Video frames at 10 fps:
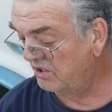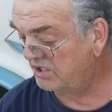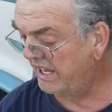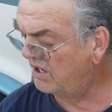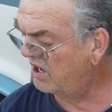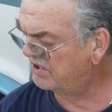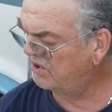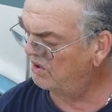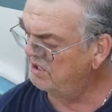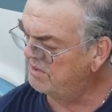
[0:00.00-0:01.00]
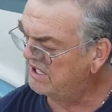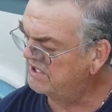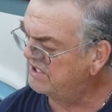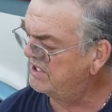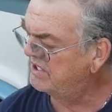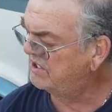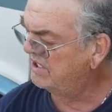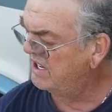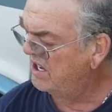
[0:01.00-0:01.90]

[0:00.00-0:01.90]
it looks like Costco only because it says